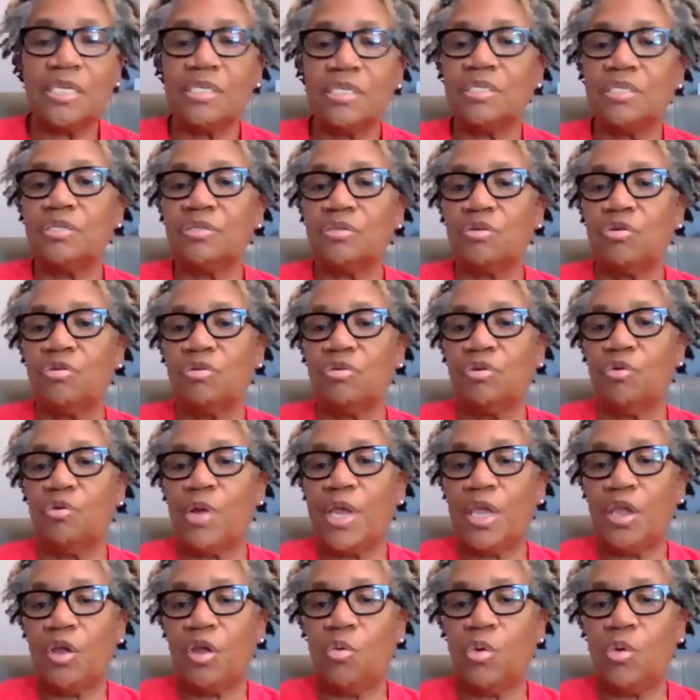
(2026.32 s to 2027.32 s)
that's
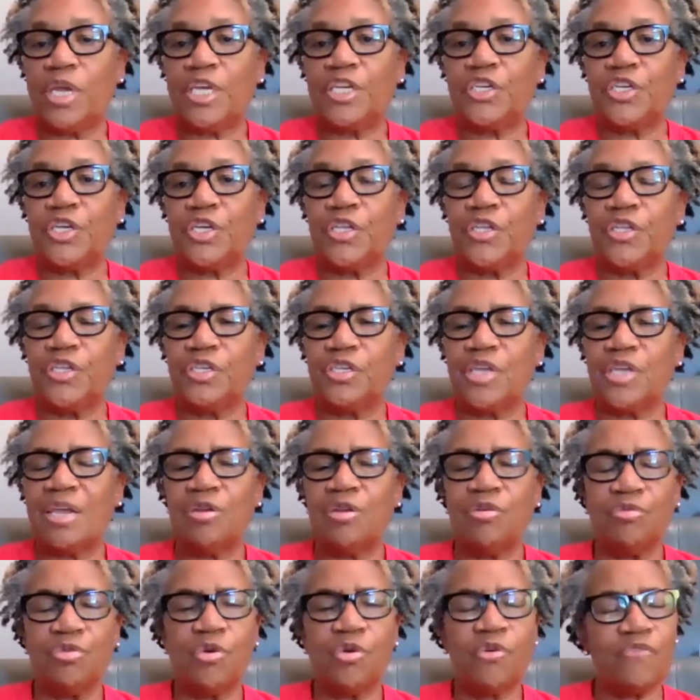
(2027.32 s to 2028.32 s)
great questions. I
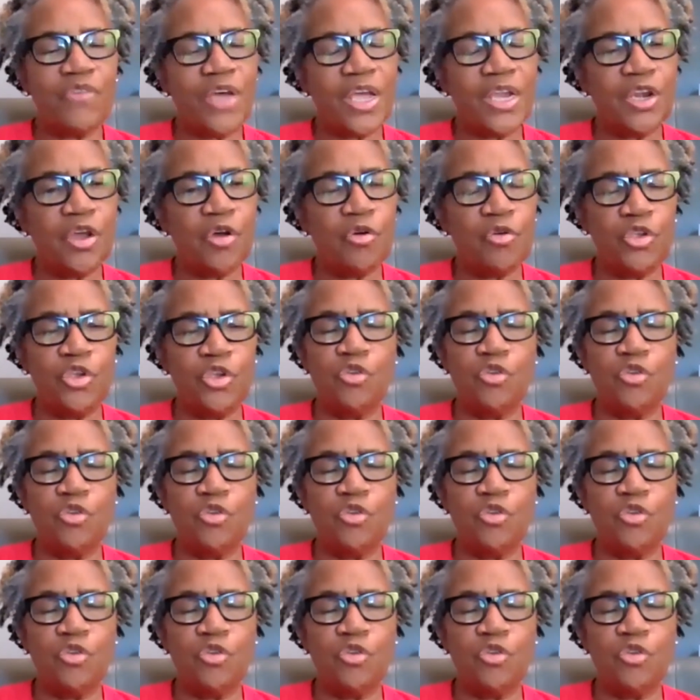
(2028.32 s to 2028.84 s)
don't know if I know